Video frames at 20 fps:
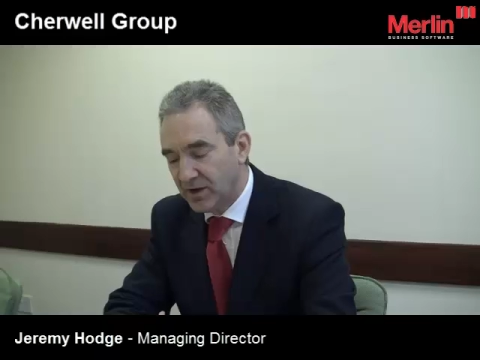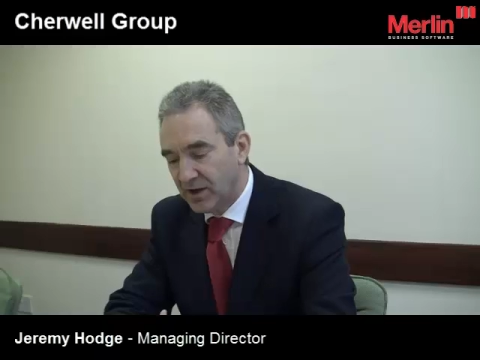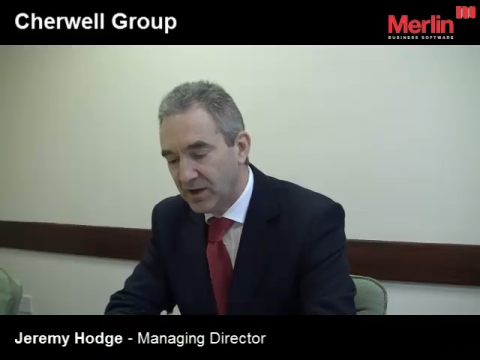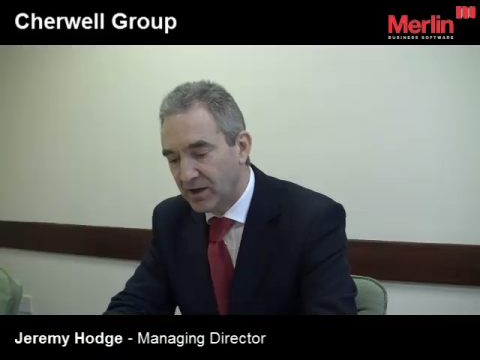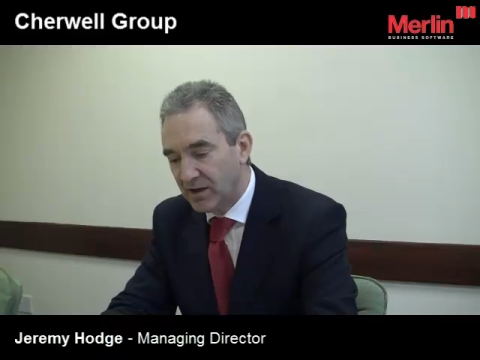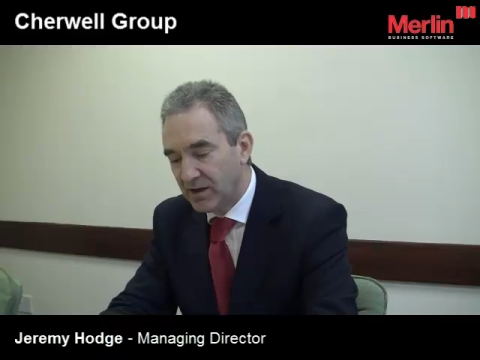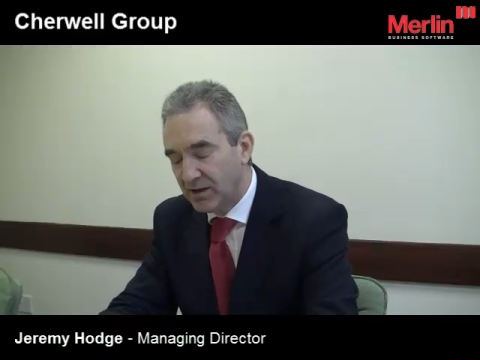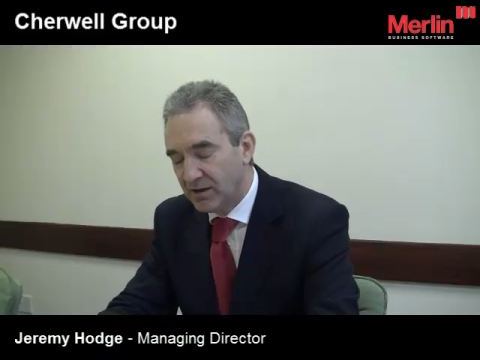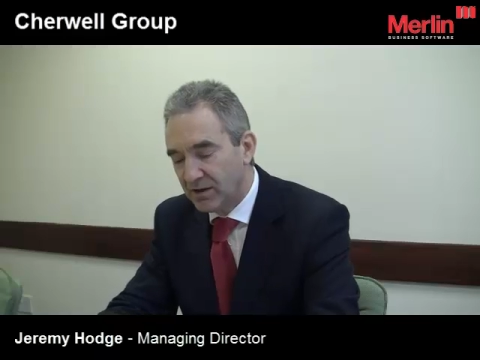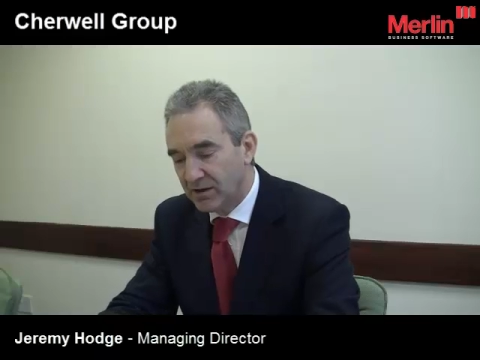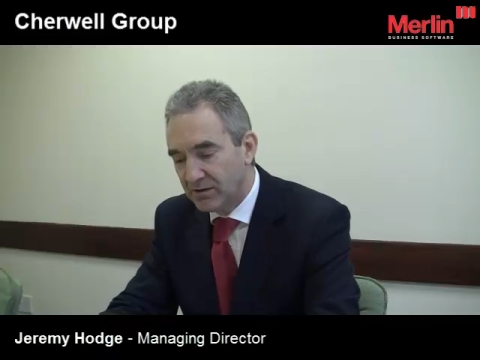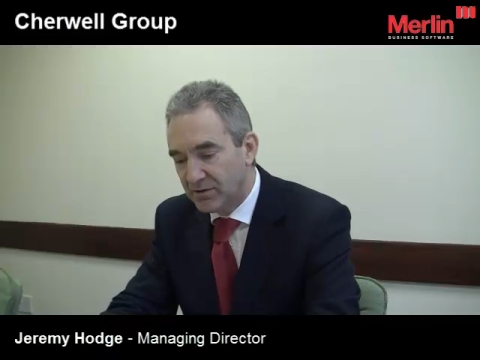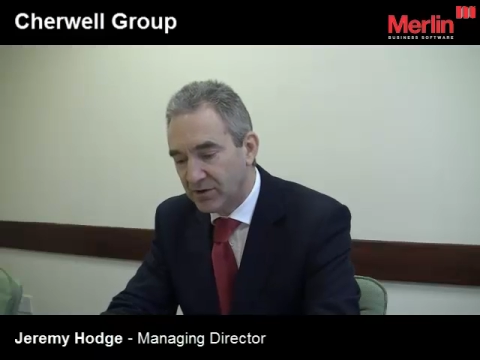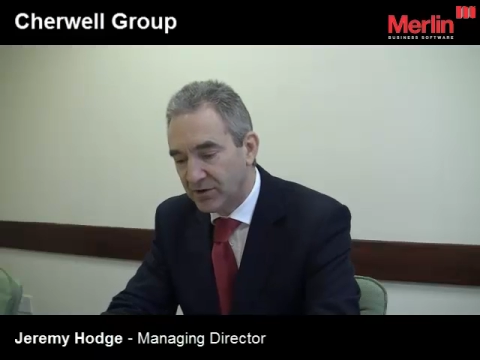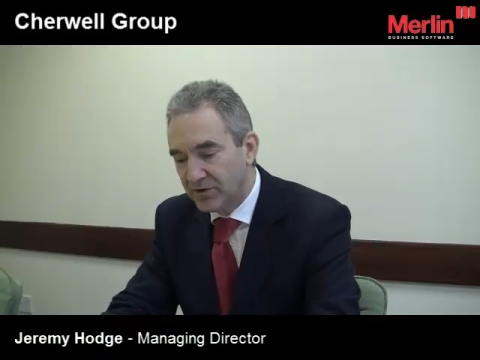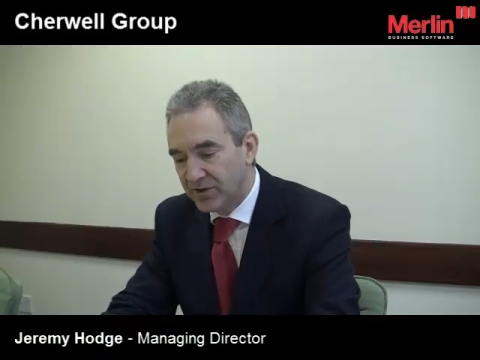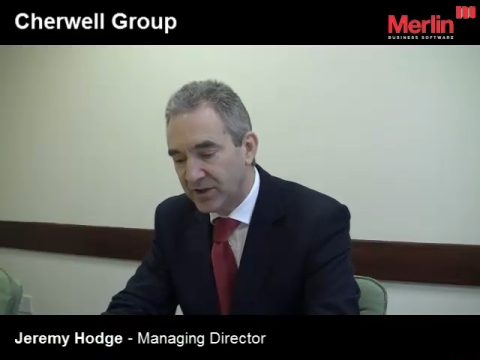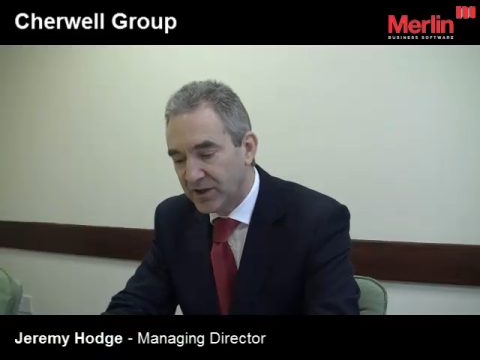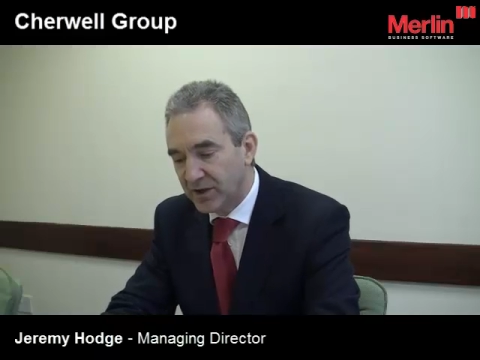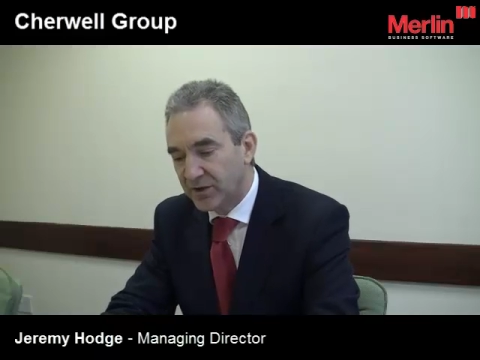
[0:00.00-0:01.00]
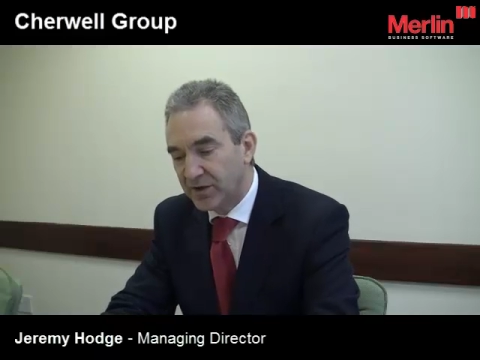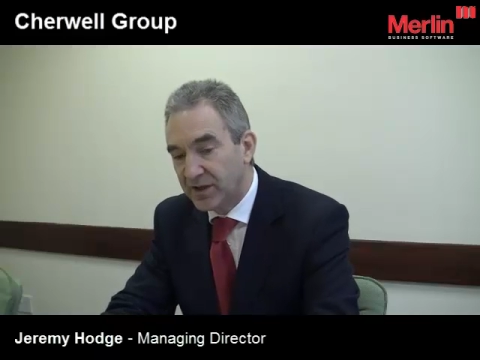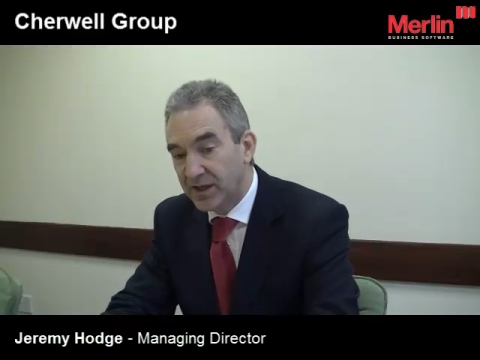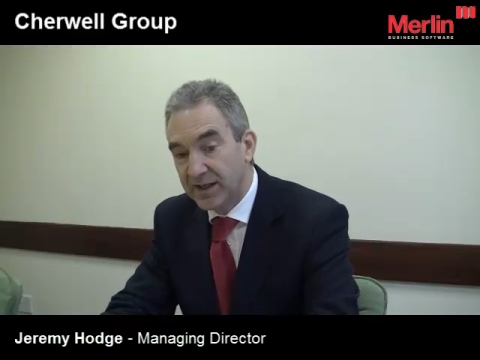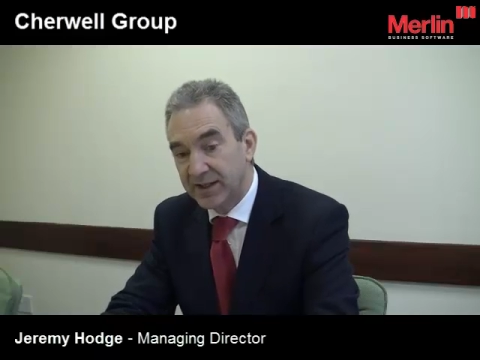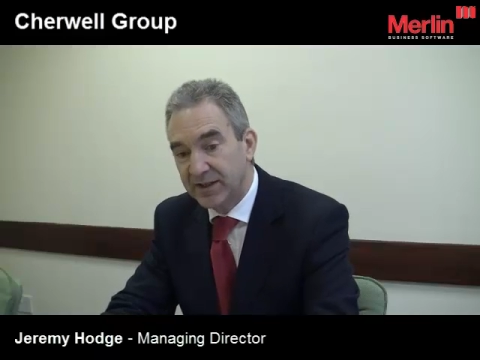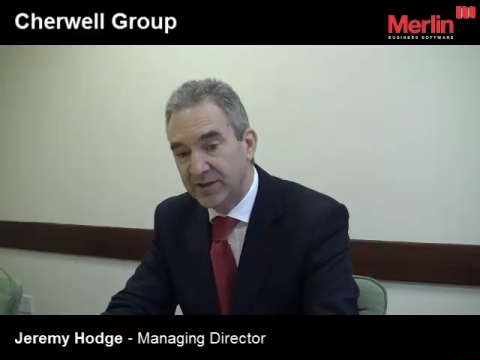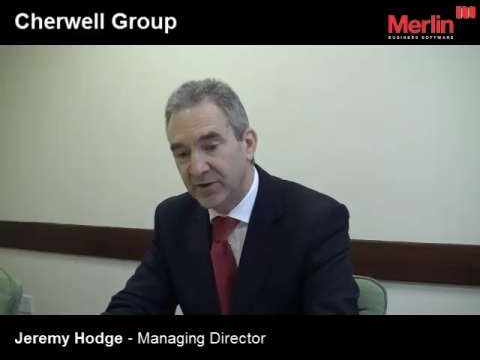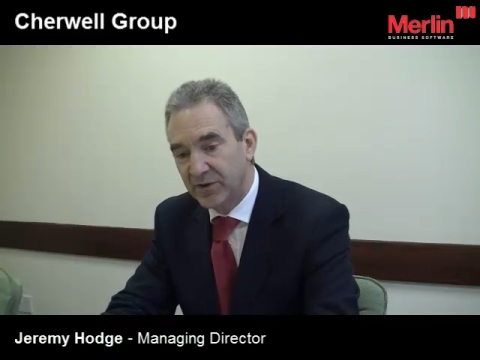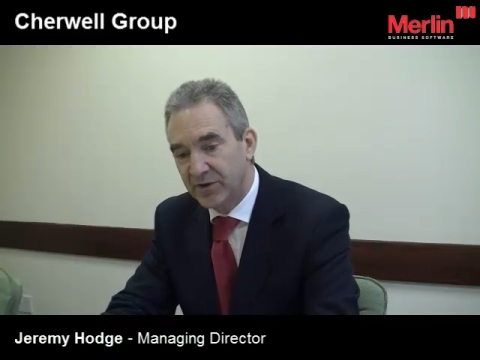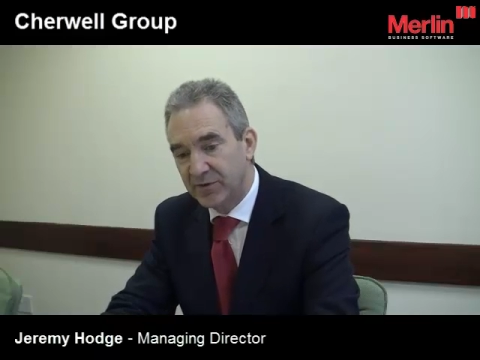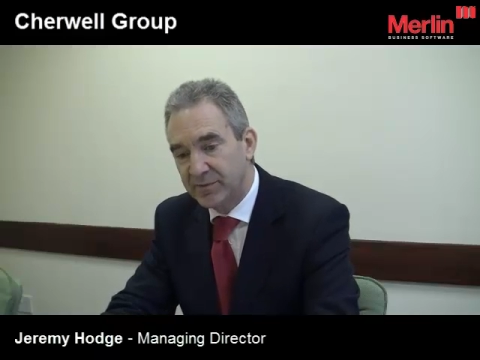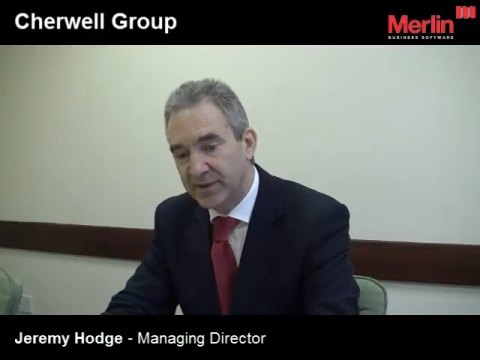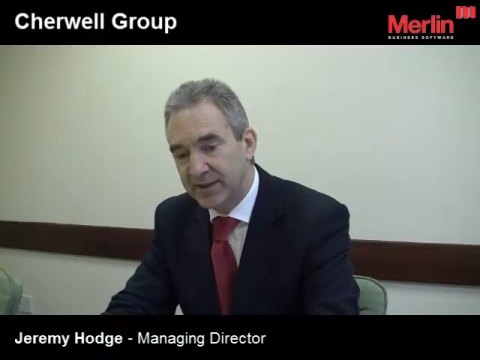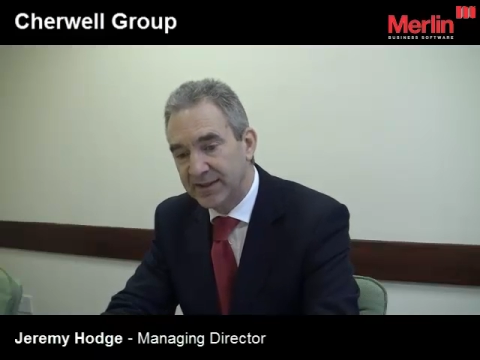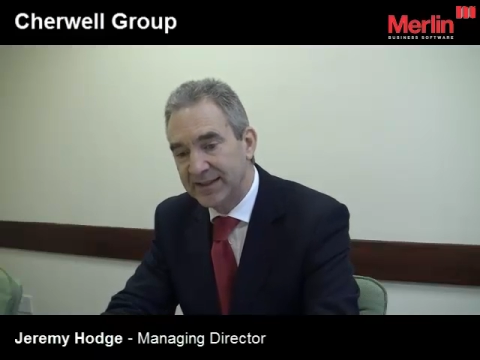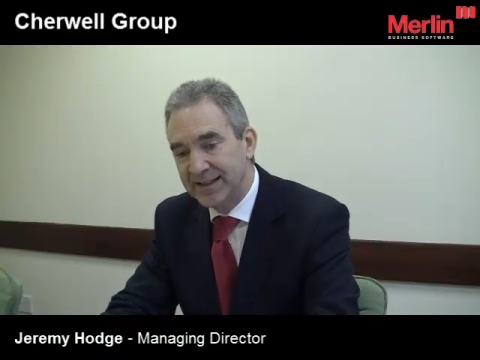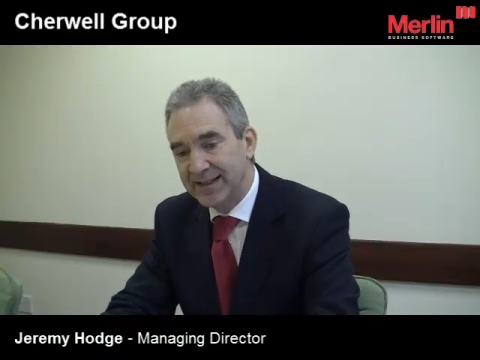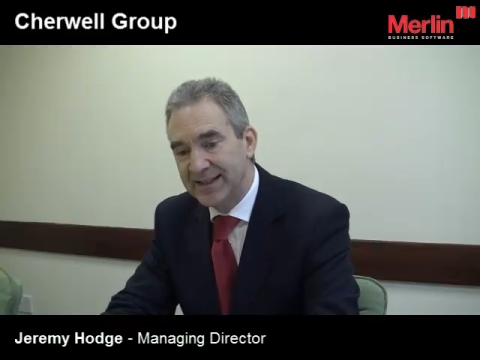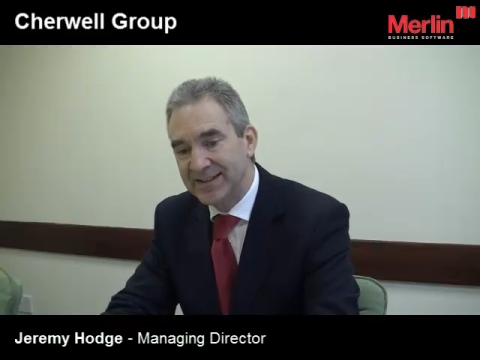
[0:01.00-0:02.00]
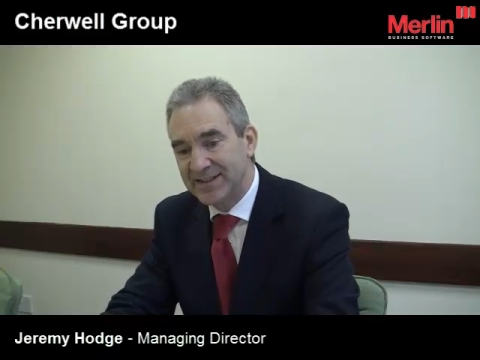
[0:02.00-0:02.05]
the UK economy,